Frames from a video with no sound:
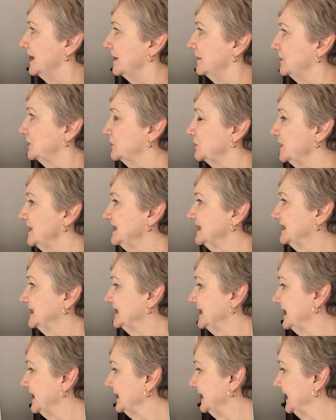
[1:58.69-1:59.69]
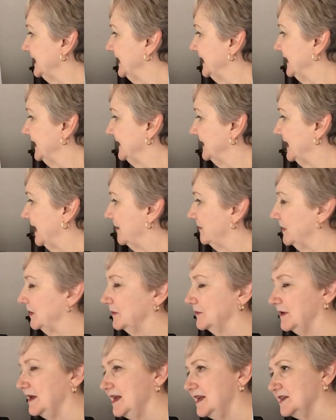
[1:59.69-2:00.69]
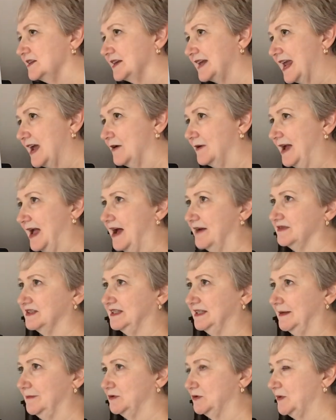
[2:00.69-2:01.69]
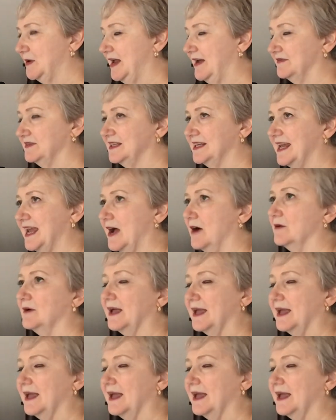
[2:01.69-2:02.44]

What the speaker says: Between C and E, now when we count half steps, we have to count